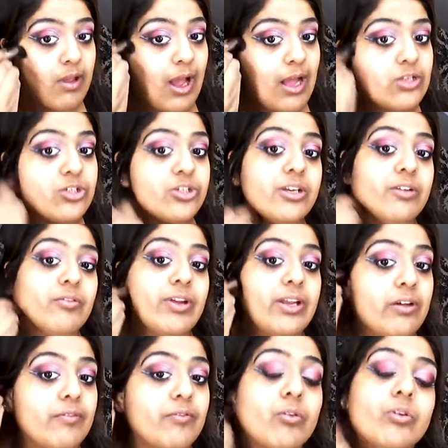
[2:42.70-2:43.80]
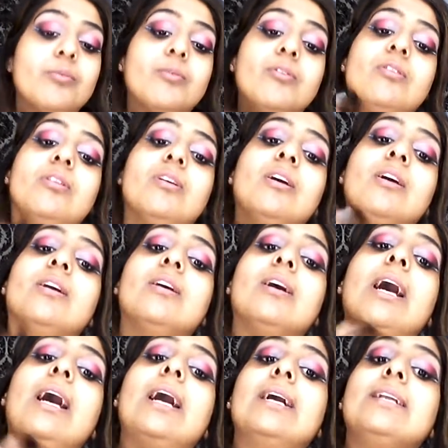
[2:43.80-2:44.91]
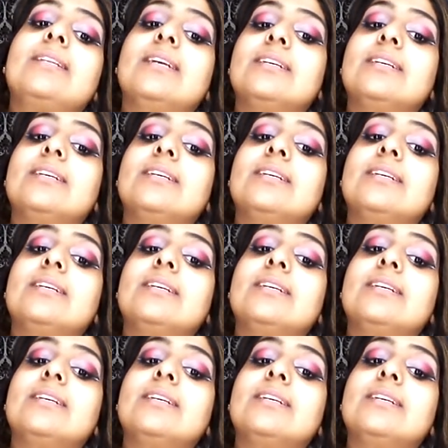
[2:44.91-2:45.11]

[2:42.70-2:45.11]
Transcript: actually really affordable and